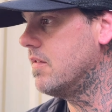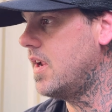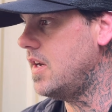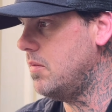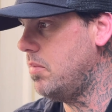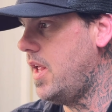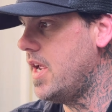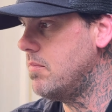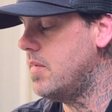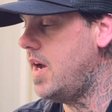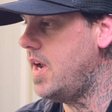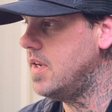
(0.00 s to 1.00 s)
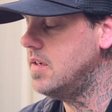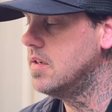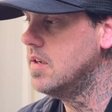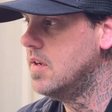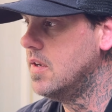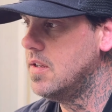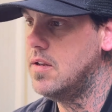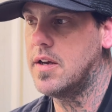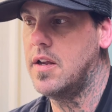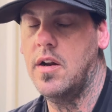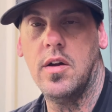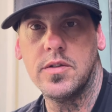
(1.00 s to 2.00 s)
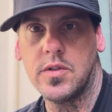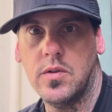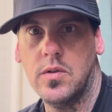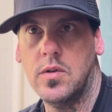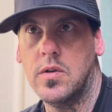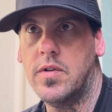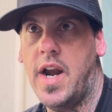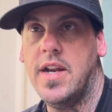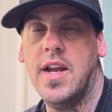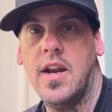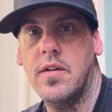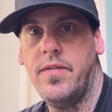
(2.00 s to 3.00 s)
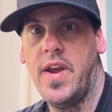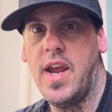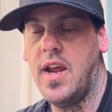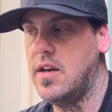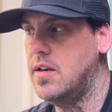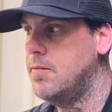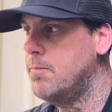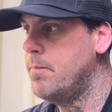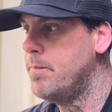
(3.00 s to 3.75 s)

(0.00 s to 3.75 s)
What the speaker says: of getting a plate made, like an old school radiator fan.